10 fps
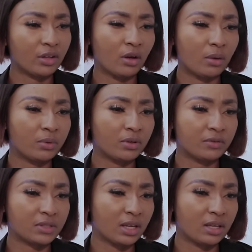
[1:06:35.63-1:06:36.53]
a couple
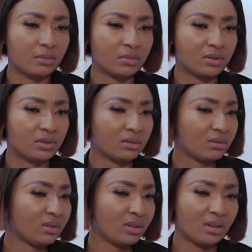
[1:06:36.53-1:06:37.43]
of times
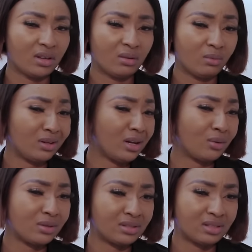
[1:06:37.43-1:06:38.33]
when I
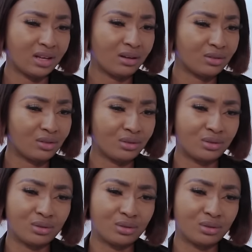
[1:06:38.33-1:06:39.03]
was down due